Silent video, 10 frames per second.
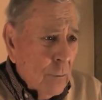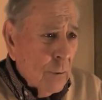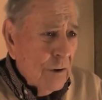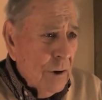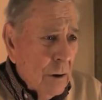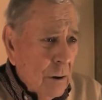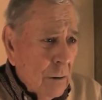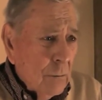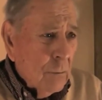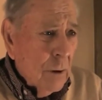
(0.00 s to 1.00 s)

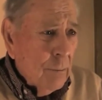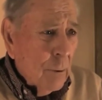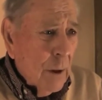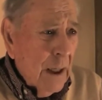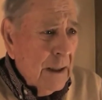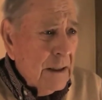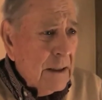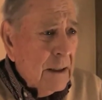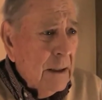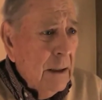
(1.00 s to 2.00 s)
rubberized